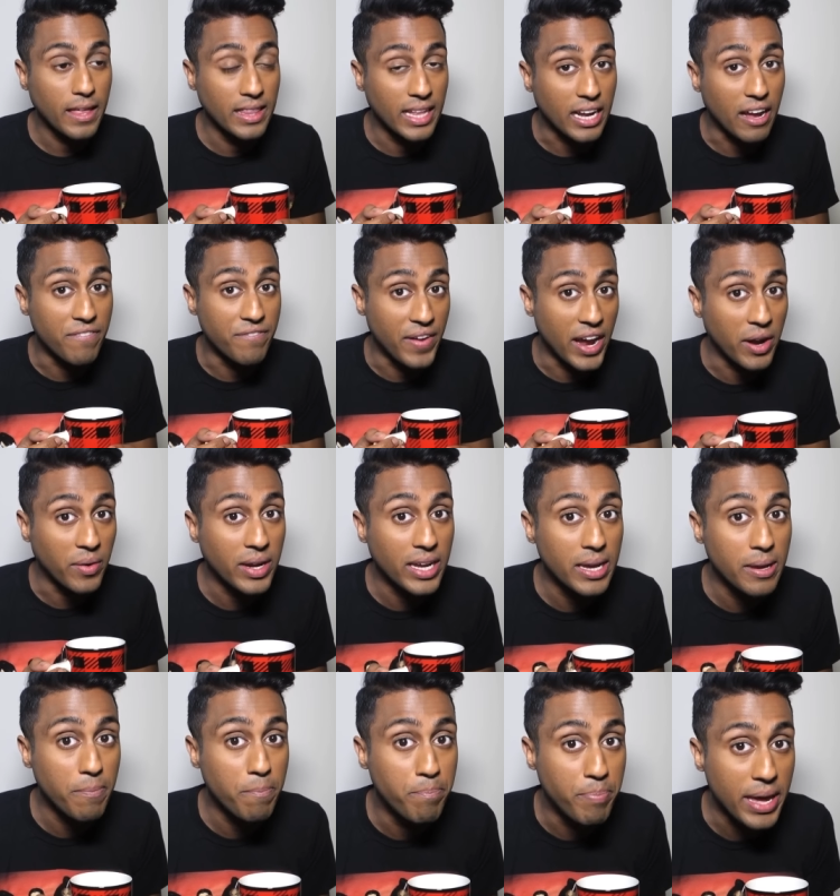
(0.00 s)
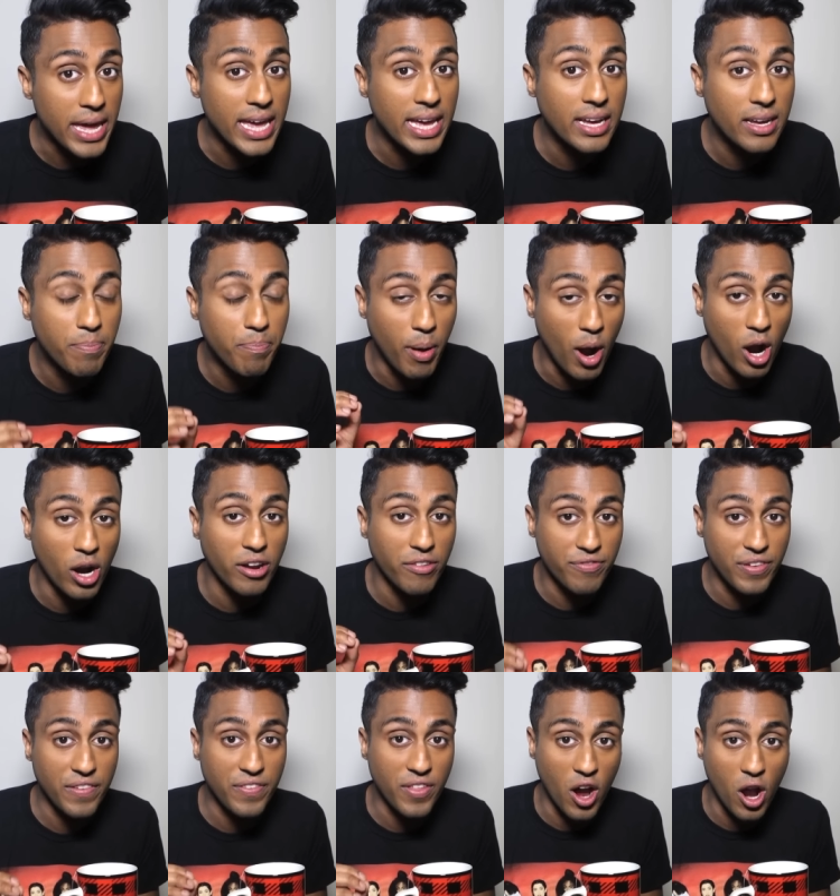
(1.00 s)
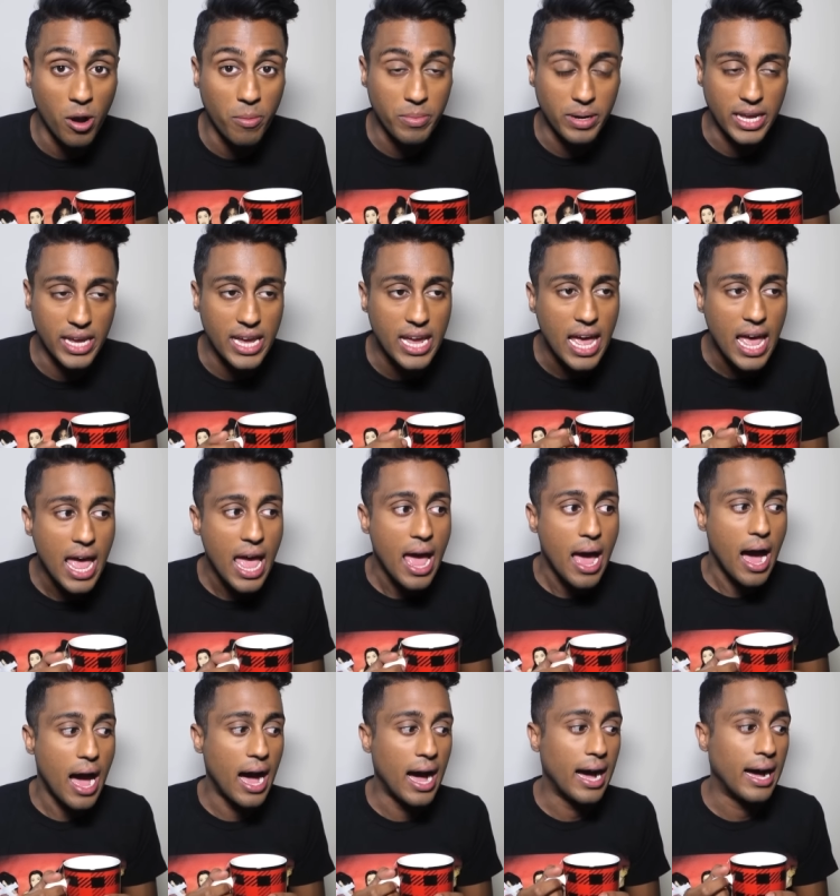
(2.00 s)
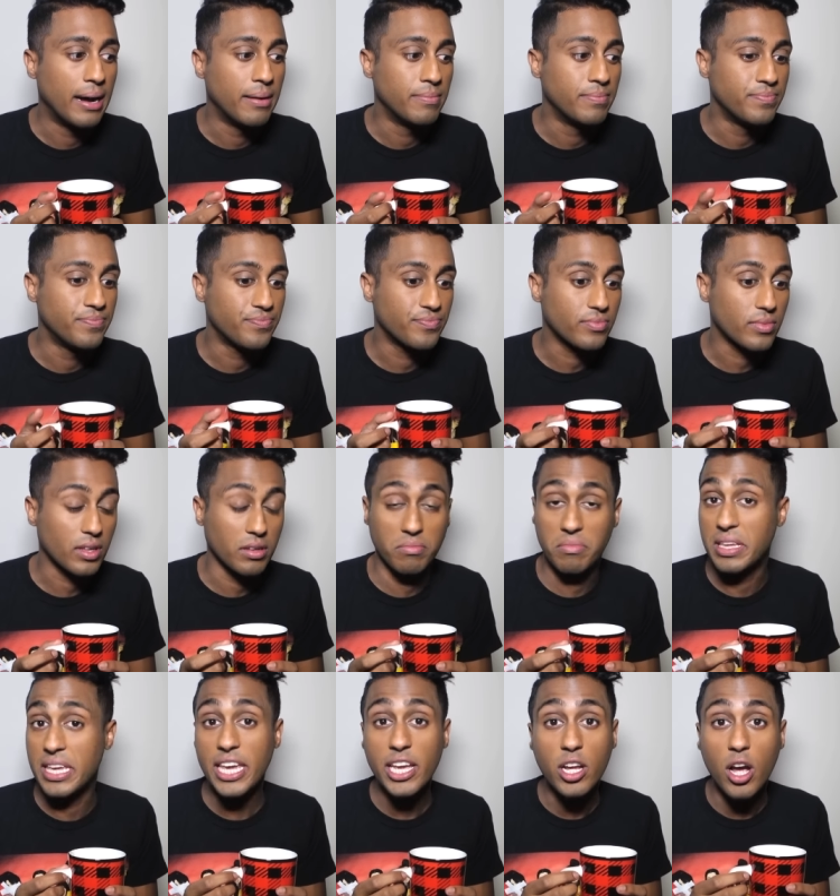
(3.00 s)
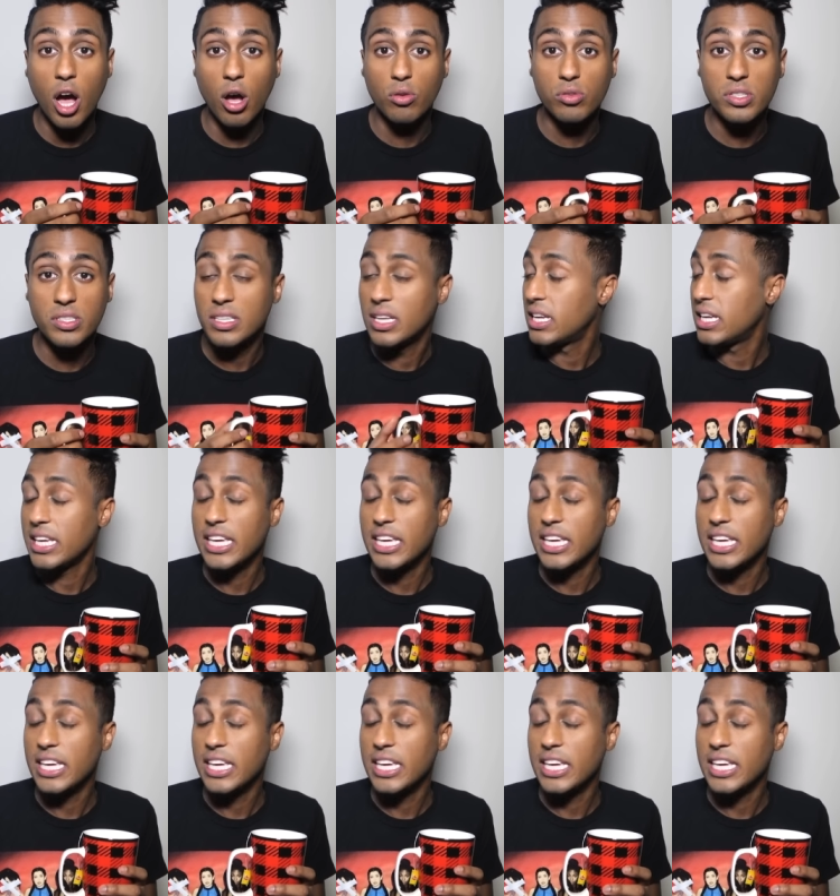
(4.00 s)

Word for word: like a very big part of Fifth Harmony. Um, egos.